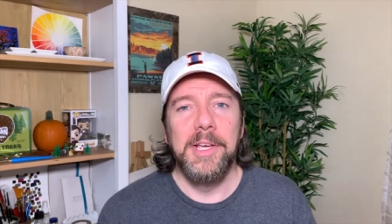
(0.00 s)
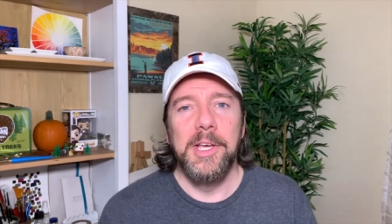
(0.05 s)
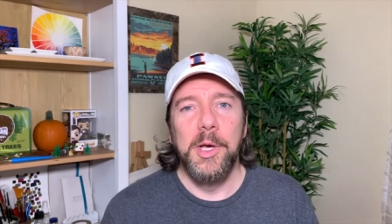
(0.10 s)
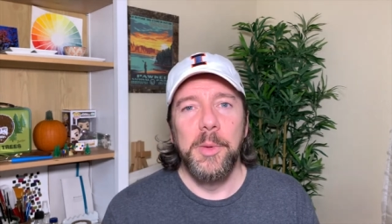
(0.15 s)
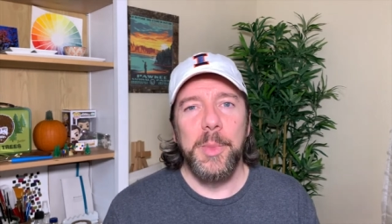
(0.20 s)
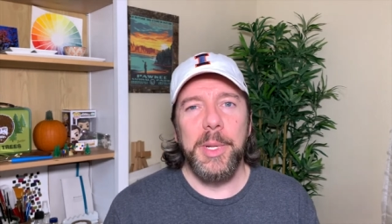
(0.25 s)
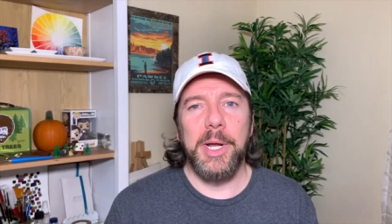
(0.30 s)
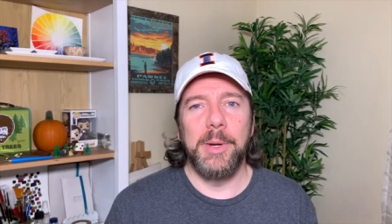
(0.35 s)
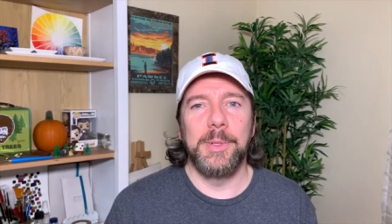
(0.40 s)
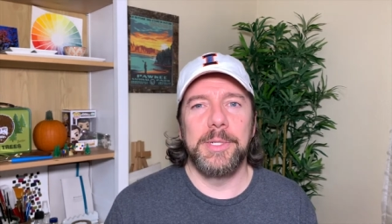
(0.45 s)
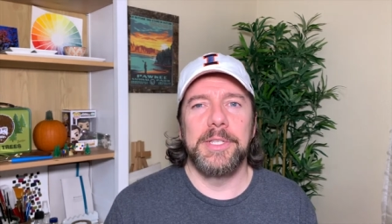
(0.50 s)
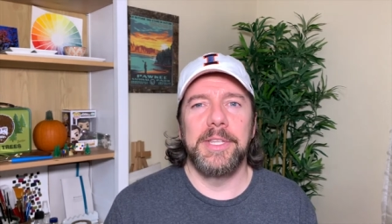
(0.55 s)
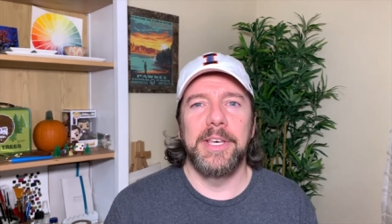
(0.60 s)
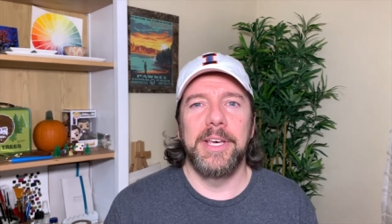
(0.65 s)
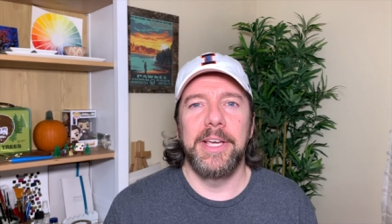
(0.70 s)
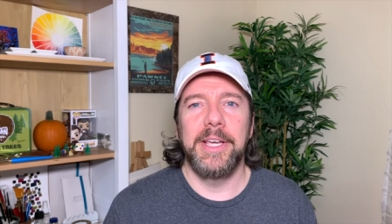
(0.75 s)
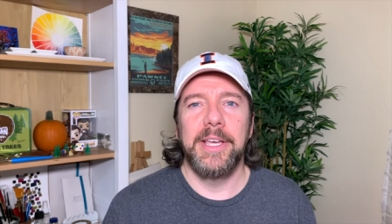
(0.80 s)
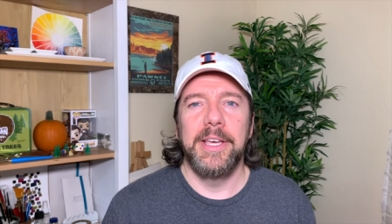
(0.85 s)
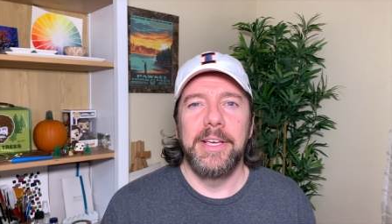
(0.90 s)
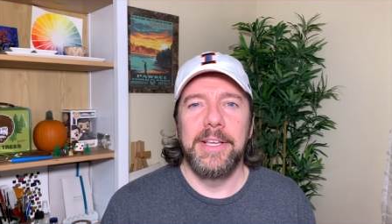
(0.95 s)
But I was
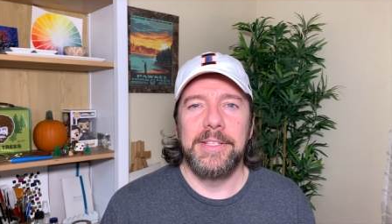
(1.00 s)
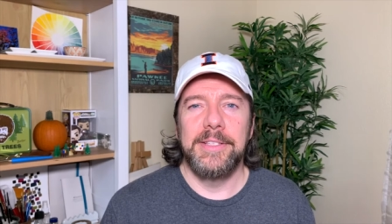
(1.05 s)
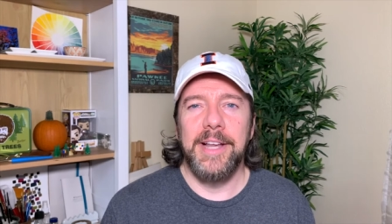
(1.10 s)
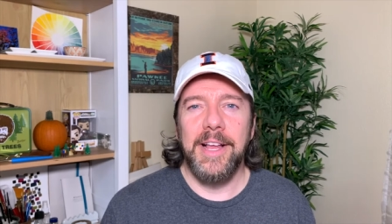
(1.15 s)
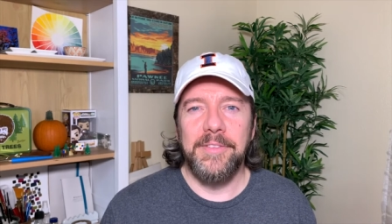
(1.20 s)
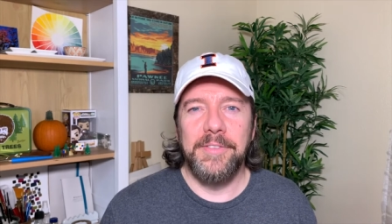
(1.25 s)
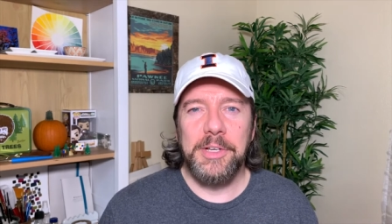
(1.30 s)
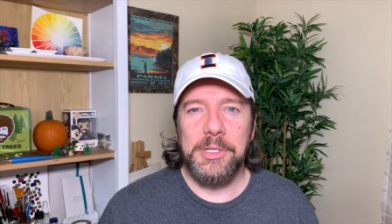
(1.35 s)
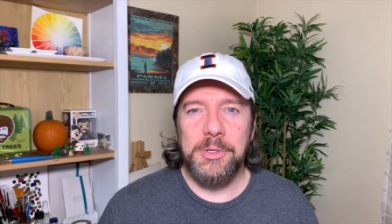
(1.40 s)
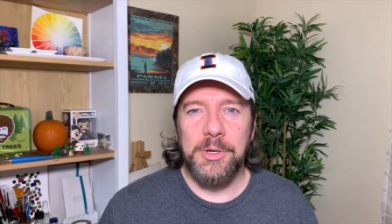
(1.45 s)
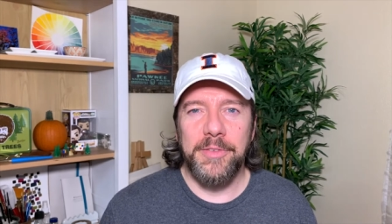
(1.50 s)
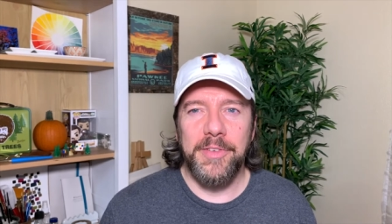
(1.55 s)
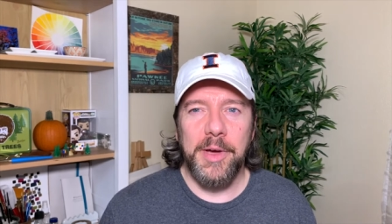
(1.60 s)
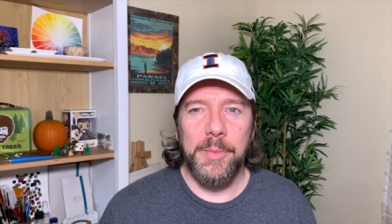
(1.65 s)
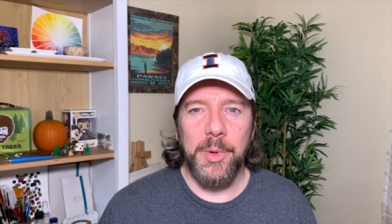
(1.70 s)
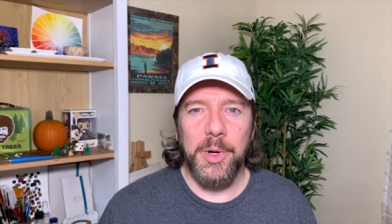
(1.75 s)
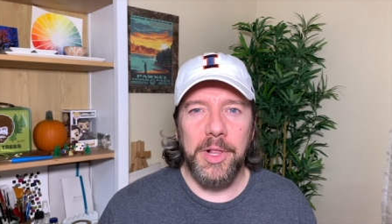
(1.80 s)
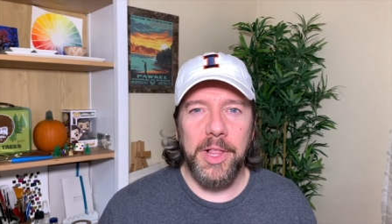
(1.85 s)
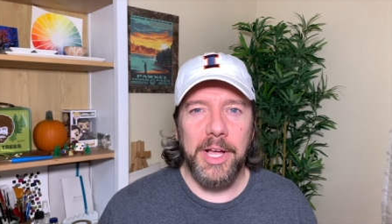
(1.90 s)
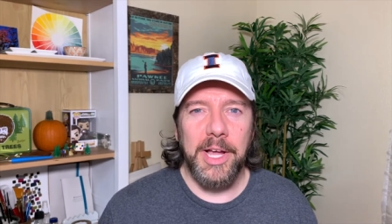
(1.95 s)
like, it's Nonfiction
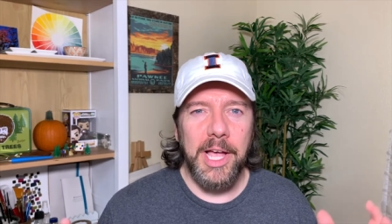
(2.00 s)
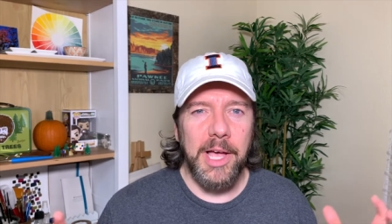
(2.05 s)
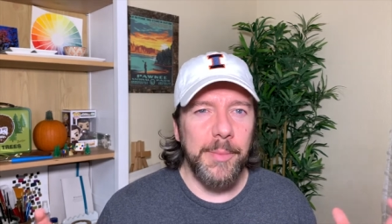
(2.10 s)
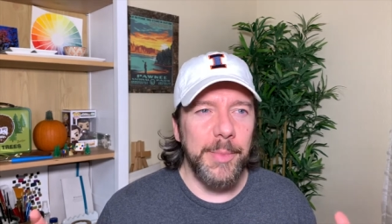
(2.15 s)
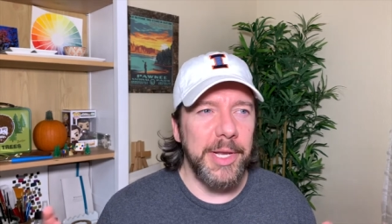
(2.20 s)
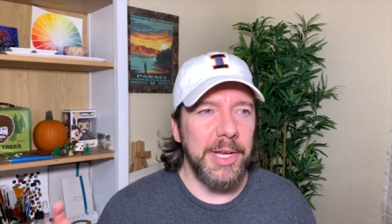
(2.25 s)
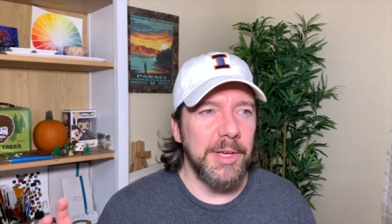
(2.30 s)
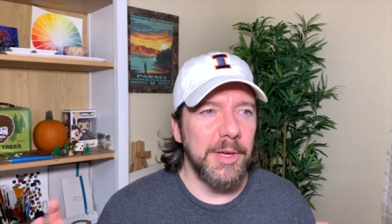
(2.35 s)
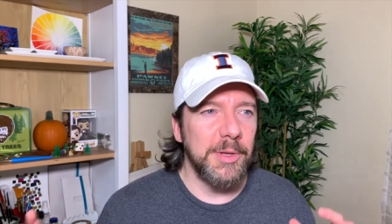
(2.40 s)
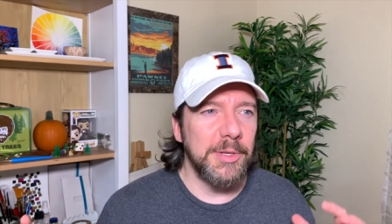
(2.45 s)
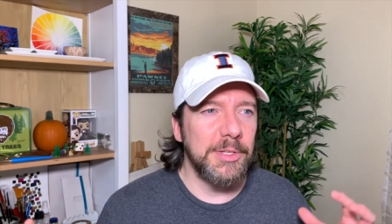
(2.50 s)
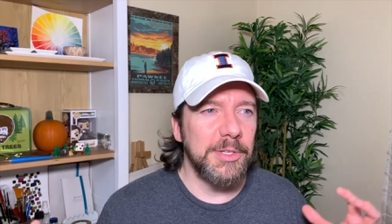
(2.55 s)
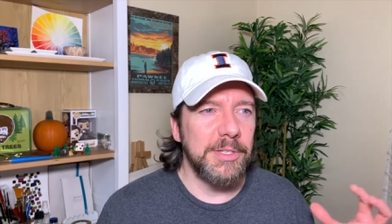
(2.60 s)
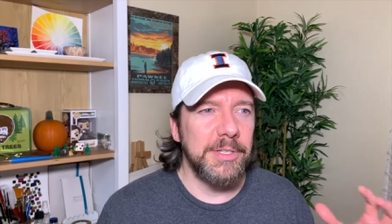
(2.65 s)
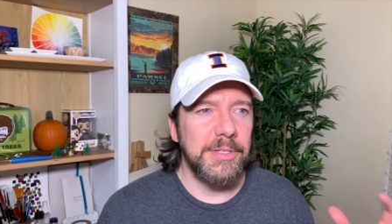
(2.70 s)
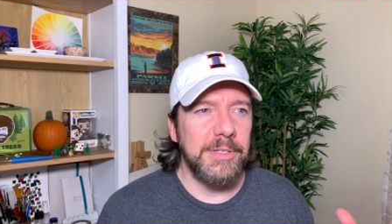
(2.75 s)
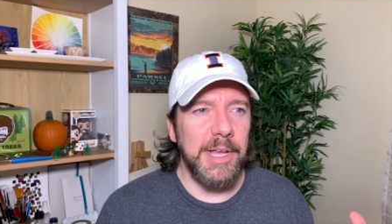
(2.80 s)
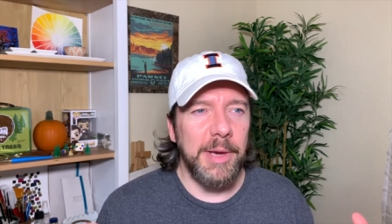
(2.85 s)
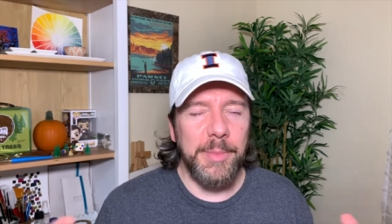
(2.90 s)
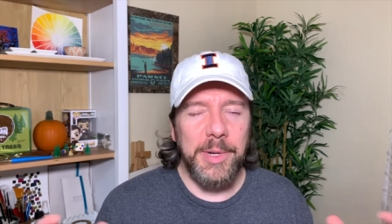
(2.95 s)
November. Like, I'm
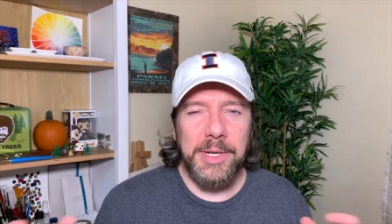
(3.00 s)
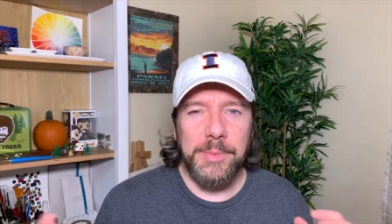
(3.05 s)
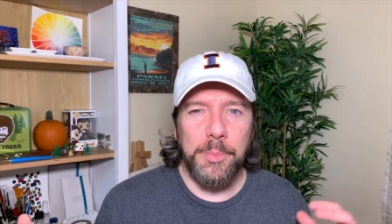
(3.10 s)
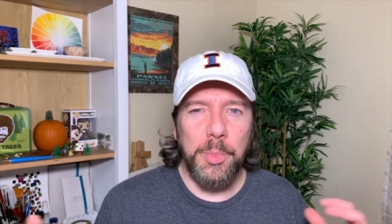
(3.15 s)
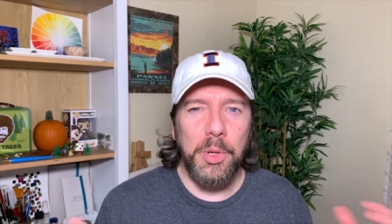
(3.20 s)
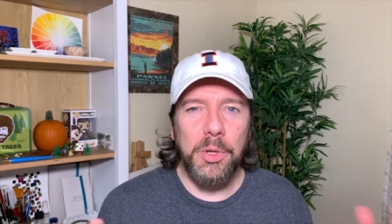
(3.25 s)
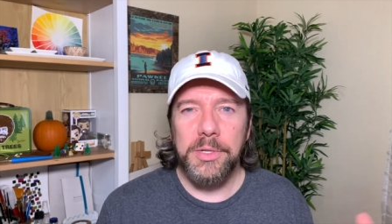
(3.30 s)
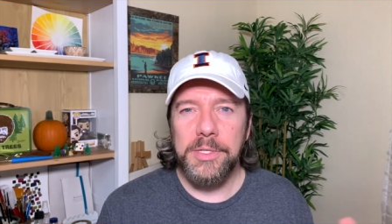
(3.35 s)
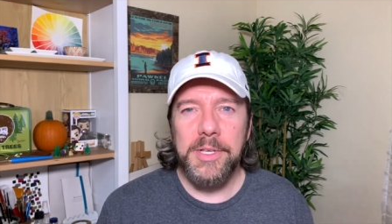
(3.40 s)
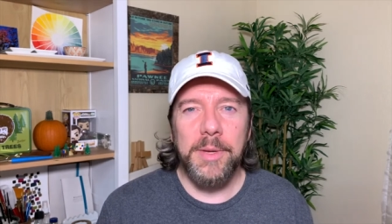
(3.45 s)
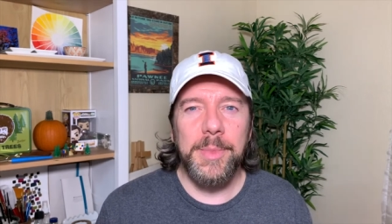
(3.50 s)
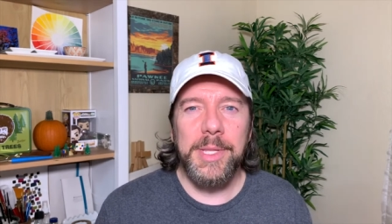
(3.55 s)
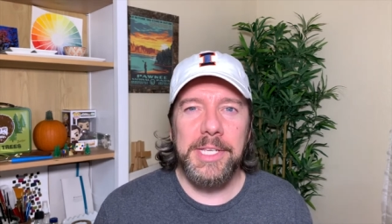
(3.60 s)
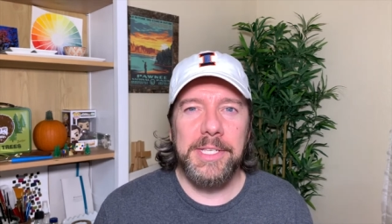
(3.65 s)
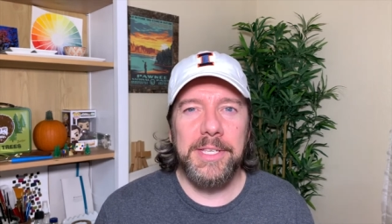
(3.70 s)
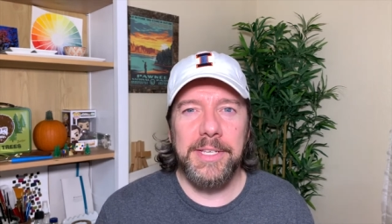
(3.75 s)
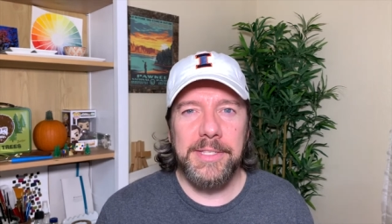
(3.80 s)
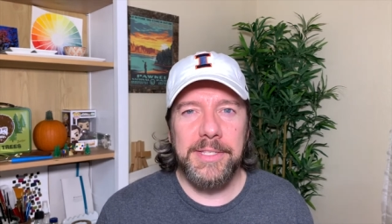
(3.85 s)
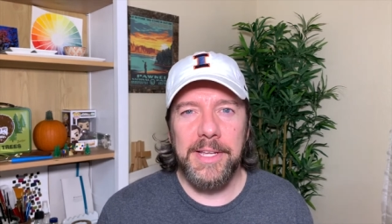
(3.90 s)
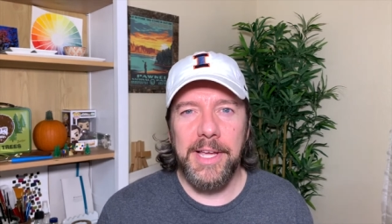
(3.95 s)
gonna pull some of these
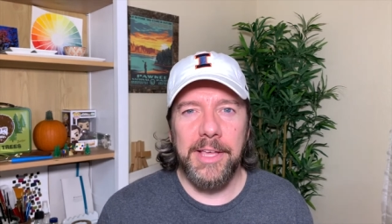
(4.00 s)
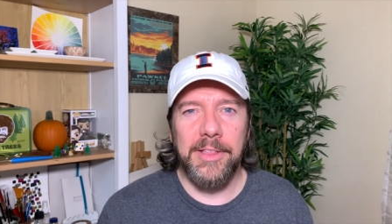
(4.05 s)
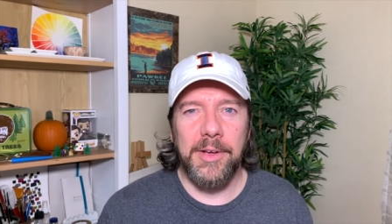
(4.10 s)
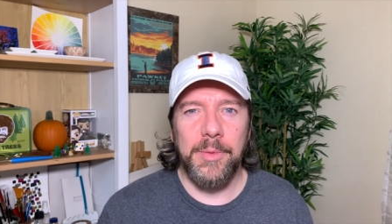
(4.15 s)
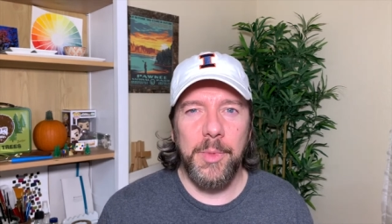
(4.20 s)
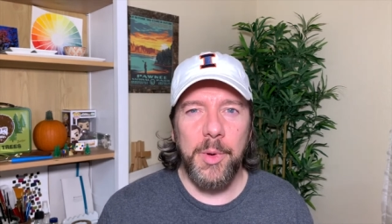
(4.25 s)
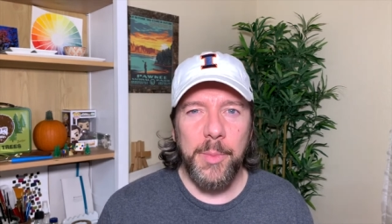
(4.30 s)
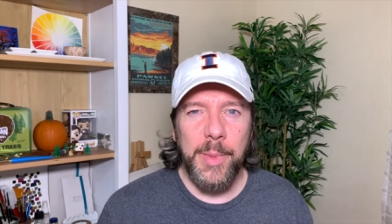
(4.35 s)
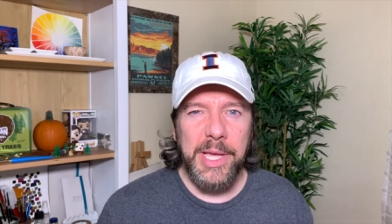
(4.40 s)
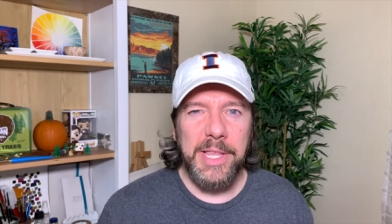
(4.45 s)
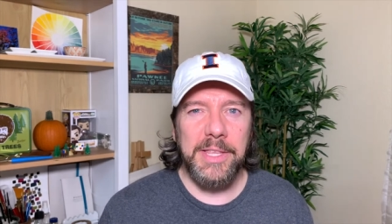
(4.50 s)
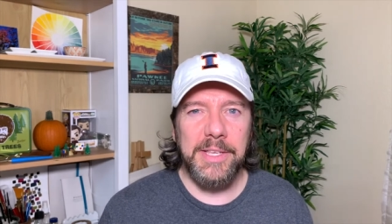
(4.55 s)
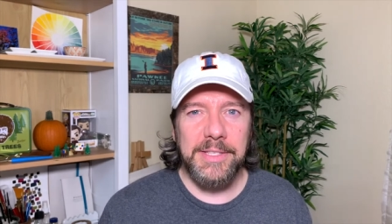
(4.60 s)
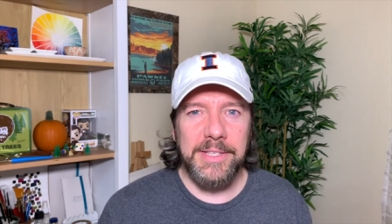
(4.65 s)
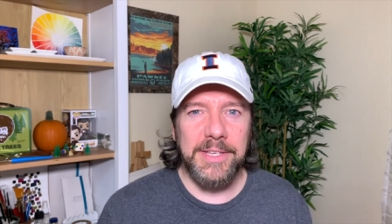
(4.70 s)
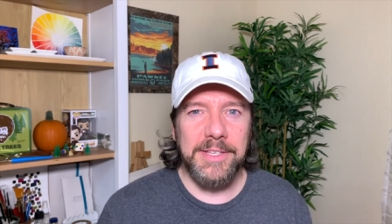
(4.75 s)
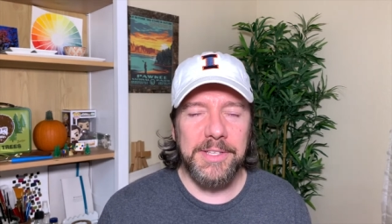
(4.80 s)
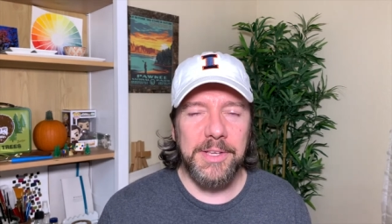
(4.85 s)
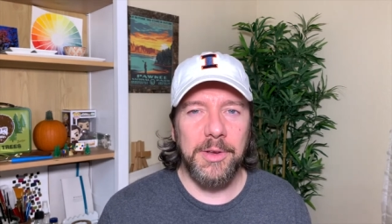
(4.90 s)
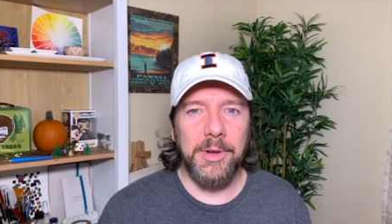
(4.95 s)
things together. I'm gonna make these
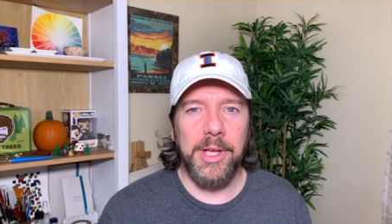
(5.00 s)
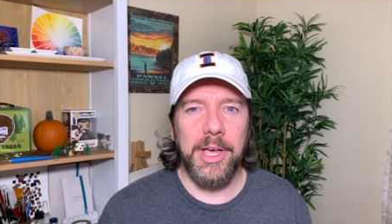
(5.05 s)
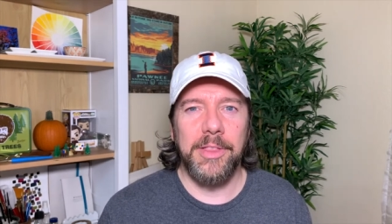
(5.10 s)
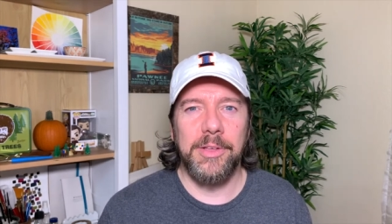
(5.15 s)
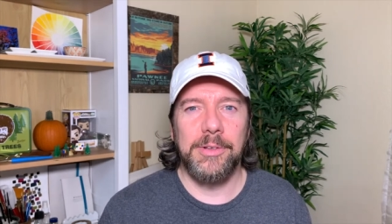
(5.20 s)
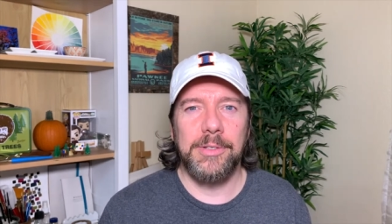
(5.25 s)
things go together.